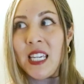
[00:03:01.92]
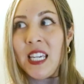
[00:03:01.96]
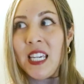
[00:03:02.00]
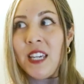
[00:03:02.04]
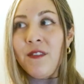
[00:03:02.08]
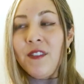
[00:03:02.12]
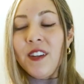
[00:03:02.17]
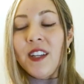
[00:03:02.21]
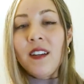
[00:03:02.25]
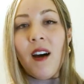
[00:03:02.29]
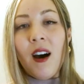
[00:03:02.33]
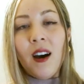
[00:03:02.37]

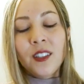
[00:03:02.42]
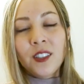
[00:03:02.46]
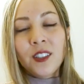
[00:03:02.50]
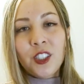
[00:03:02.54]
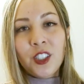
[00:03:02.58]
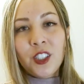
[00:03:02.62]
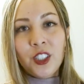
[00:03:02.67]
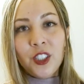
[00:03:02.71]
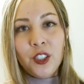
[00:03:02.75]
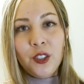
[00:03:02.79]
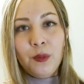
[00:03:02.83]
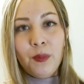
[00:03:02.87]
even
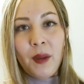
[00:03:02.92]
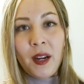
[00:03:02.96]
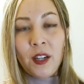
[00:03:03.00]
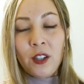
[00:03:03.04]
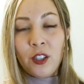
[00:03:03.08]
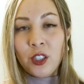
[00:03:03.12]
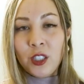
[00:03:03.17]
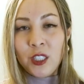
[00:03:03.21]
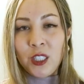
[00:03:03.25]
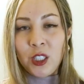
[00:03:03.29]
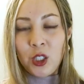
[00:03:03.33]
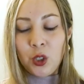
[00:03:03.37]
onto my
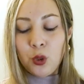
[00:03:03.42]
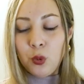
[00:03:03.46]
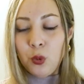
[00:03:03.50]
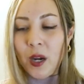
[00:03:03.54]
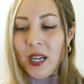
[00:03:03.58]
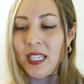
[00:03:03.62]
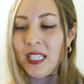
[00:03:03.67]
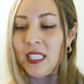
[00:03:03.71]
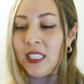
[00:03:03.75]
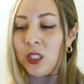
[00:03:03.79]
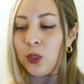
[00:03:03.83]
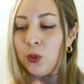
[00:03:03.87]
early
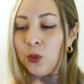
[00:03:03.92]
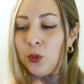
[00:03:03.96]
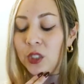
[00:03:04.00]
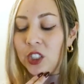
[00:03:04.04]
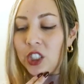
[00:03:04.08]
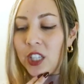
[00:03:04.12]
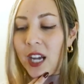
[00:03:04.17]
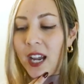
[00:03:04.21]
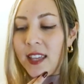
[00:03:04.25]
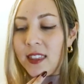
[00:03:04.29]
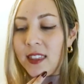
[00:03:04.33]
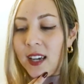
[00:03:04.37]
20s, which
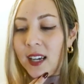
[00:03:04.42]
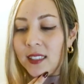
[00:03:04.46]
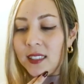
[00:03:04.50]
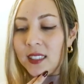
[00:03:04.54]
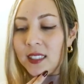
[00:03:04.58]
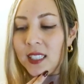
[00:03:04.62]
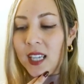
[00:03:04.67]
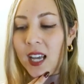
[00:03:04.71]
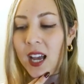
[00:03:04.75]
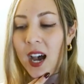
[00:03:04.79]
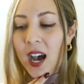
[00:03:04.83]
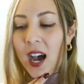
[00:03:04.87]
I thought
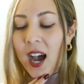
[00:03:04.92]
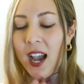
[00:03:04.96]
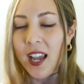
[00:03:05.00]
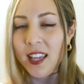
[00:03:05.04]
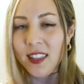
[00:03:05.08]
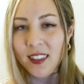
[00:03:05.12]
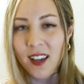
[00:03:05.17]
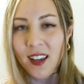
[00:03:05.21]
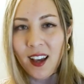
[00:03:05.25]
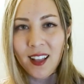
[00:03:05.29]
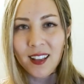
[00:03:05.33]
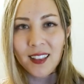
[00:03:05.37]

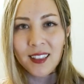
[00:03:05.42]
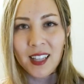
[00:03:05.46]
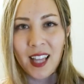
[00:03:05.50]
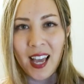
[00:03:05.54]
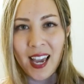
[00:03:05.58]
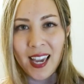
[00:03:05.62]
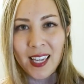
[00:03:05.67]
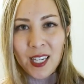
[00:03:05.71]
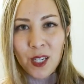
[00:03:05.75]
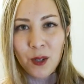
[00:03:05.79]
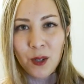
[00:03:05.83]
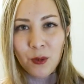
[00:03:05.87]

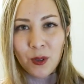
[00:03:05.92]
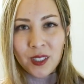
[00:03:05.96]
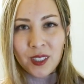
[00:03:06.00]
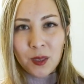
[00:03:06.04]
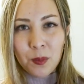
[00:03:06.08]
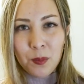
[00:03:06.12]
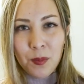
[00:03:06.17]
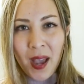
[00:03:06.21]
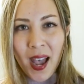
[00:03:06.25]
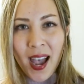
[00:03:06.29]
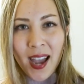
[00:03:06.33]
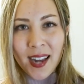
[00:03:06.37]
lying was
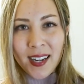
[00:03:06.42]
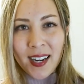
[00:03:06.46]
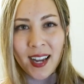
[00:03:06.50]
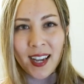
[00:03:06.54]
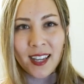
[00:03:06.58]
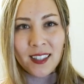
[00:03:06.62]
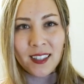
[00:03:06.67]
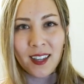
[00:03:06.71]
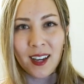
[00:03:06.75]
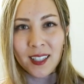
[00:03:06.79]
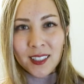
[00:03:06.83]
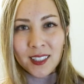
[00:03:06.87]
bad. I
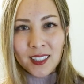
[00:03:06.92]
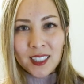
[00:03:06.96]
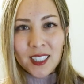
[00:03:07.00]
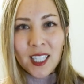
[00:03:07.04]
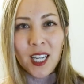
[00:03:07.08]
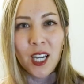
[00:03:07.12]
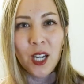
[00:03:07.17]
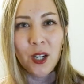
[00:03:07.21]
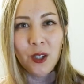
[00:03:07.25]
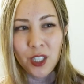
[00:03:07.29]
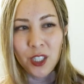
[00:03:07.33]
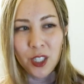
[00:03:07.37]
thought,
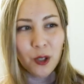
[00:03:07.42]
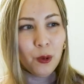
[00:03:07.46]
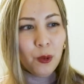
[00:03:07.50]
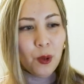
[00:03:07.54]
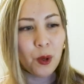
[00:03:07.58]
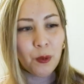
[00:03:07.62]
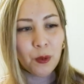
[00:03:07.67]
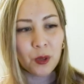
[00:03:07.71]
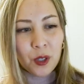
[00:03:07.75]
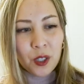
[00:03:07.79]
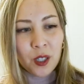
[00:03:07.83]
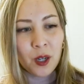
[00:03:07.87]
you know,
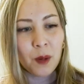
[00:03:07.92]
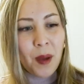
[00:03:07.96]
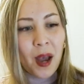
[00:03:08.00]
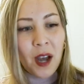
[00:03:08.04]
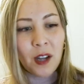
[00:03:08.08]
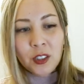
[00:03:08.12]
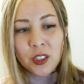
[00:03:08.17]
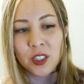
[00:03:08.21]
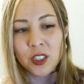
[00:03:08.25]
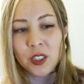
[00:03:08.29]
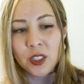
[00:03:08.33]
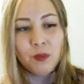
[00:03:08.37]
when we're
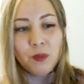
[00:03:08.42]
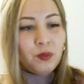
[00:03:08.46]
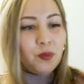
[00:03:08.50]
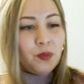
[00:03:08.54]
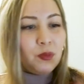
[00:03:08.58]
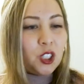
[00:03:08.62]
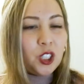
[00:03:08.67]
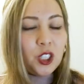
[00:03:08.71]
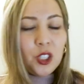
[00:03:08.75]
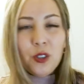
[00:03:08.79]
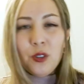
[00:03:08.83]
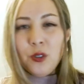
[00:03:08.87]
about
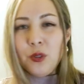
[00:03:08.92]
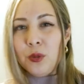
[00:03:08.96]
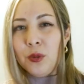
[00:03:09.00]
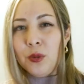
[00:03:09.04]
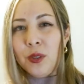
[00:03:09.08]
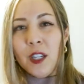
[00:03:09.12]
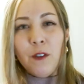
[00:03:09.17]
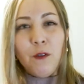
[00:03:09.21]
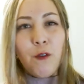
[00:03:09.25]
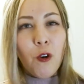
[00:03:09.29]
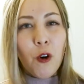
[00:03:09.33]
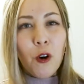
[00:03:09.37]
2,
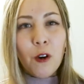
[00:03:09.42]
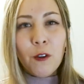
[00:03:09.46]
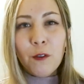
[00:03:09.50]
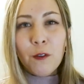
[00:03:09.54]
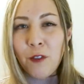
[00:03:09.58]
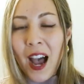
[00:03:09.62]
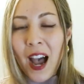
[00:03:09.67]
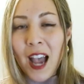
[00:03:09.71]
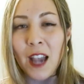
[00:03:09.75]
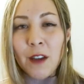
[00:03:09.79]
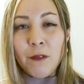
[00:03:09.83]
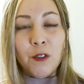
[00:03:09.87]
3, 4,
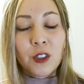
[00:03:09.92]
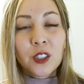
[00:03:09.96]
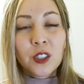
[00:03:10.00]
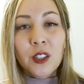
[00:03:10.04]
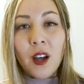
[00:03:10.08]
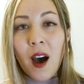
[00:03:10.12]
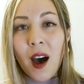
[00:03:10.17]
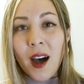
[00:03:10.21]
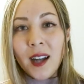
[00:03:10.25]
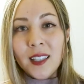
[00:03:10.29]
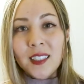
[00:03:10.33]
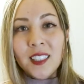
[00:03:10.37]
5, we're
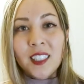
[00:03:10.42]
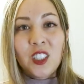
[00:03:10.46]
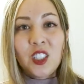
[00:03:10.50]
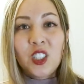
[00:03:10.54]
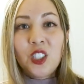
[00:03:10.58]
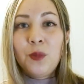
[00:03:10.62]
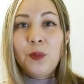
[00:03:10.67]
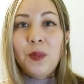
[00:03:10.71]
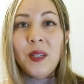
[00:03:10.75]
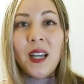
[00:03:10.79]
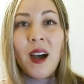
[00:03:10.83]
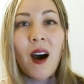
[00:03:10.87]
taught
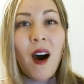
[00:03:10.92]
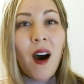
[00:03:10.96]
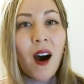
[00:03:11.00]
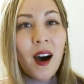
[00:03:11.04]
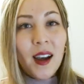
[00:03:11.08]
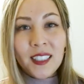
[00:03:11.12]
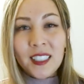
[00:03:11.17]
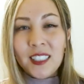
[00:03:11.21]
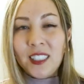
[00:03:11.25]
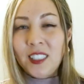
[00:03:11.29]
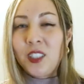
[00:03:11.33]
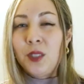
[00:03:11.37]
to be
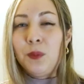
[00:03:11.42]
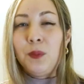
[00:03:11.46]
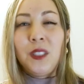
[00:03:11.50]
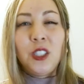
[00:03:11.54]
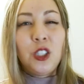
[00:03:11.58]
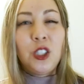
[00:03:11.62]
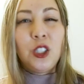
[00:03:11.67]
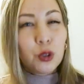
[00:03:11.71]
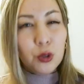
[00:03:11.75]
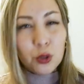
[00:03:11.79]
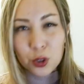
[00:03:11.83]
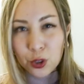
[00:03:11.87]
honest, to be
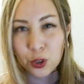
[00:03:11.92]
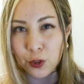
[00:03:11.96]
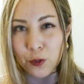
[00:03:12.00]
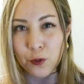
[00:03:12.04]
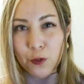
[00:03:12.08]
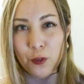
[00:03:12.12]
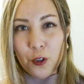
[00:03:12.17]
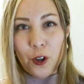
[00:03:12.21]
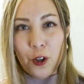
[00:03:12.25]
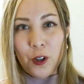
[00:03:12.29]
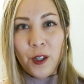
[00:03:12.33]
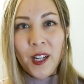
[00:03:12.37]

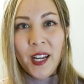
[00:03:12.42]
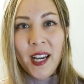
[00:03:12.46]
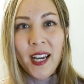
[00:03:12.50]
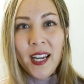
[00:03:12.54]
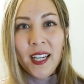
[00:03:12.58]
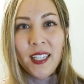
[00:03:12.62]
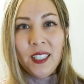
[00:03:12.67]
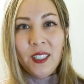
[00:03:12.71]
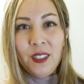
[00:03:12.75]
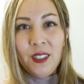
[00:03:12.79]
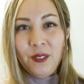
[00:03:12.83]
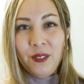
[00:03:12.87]
truthful,
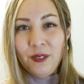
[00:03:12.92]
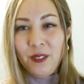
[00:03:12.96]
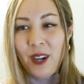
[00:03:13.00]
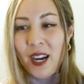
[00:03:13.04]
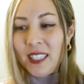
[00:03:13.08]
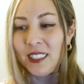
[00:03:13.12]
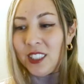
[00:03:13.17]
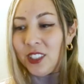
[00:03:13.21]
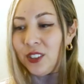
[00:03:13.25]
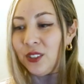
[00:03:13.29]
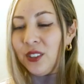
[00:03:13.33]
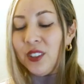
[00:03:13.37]

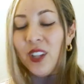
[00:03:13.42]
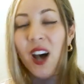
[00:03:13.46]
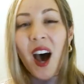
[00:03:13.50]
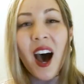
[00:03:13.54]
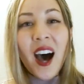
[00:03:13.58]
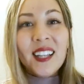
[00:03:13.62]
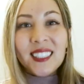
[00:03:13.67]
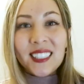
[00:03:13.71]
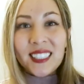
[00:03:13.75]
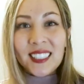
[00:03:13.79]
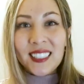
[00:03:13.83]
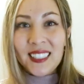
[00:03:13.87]
right? To
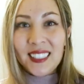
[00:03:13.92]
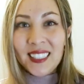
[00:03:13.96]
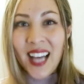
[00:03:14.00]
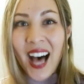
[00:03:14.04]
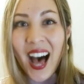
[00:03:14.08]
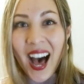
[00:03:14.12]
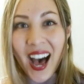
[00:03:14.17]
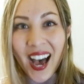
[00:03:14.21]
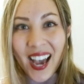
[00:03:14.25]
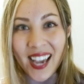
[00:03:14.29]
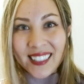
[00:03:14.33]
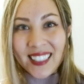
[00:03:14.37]
not
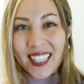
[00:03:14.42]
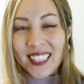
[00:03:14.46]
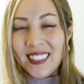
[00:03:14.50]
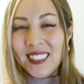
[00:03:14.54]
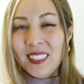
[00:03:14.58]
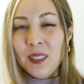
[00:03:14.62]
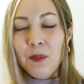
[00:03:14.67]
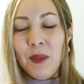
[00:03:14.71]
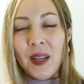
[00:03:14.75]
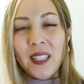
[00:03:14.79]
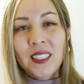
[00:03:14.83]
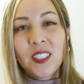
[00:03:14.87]
lie. That's
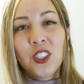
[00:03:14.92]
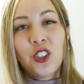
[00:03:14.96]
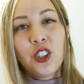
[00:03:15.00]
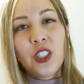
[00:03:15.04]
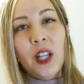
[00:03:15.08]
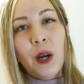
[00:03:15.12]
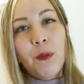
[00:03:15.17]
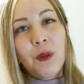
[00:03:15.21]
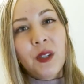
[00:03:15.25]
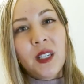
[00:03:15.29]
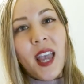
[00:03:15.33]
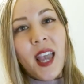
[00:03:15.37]
the message
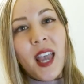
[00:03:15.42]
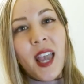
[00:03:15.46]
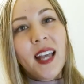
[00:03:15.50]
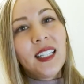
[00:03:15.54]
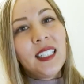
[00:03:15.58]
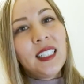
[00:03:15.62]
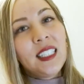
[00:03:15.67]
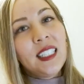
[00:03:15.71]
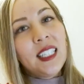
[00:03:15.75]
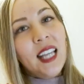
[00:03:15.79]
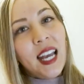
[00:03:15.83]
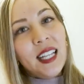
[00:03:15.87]
that we get.
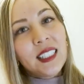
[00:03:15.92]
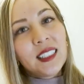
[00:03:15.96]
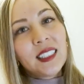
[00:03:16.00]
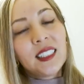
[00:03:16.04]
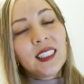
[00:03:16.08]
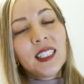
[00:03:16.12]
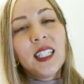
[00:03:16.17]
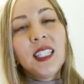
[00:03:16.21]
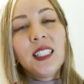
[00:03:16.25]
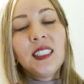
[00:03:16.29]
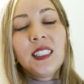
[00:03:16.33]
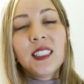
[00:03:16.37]
Yet
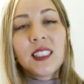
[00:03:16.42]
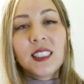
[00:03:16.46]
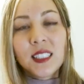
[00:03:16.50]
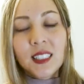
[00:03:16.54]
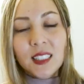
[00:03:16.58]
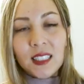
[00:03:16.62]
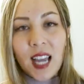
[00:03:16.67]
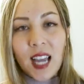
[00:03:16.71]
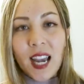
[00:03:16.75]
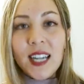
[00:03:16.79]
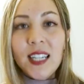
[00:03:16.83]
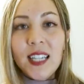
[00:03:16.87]
in
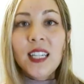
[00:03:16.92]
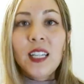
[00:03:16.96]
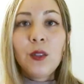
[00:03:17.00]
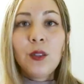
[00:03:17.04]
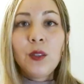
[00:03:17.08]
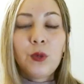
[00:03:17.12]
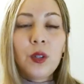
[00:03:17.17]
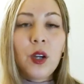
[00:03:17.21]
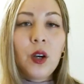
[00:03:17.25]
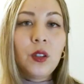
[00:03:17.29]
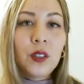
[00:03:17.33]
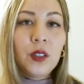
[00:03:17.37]
society, in
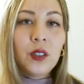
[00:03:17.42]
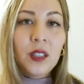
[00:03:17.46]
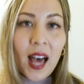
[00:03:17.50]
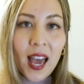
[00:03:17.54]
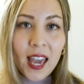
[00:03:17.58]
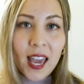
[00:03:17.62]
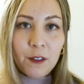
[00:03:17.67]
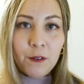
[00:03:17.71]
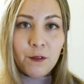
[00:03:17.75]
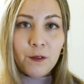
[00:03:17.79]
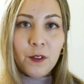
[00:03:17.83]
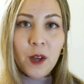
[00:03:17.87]
real
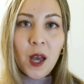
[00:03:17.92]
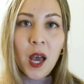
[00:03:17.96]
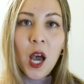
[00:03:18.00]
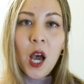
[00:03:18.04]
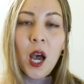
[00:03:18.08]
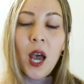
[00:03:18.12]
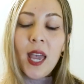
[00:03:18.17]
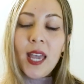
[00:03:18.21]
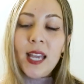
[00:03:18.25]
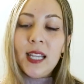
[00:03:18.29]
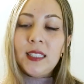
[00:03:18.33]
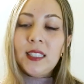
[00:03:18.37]
life,
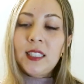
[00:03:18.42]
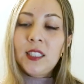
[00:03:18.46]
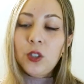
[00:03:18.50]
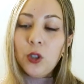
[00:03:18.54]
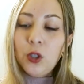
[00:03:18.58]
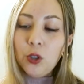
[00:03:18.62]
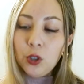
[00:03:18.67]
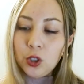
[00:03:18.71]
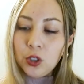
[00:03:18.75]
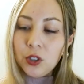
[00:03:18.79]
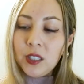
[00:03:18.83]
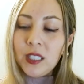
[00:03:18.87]
it's
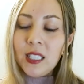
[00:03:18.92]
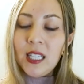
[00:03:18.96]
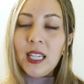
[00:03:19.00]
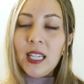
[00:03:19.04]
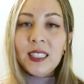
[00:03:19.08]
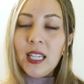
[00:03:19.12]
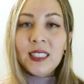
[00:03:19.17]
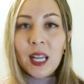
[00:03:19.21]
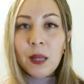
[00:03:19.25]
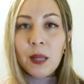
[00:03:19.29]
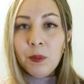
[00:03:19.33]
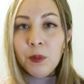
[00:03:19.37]
socially
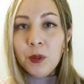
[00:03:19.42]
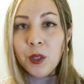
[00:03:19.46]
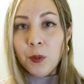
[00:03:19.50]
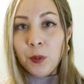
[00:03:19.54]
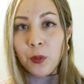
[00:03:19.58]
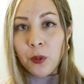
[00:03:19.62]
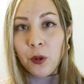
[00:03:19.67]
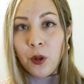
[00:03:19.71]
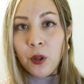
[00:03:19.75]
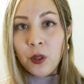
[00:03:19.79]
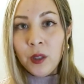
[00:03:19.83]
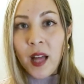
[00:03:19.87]

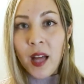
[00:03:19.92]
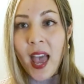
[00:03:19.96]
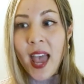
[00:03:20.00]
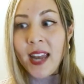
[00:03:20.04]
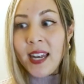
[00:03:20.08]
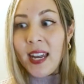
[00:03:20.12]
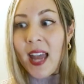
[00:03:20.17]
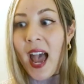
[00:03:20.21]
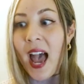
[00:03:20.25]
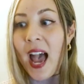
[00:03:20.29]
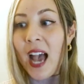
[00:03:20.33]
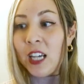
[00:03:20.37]
acceptable
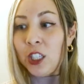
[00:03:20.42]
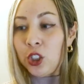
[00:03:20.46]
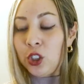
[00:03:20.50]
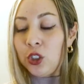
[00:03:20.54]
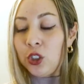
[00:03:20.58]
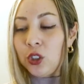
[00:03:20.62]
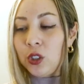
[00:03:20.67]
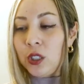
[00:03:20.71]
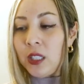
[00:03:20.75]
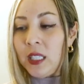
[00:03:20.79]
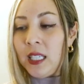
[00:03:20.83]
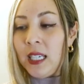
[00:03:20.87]
and
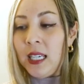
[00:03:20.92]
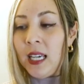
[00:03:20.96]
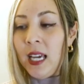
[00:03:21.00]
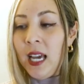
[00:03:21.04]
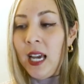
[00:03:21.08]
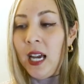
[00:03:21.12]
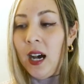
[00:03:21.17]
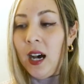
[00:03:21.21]
actually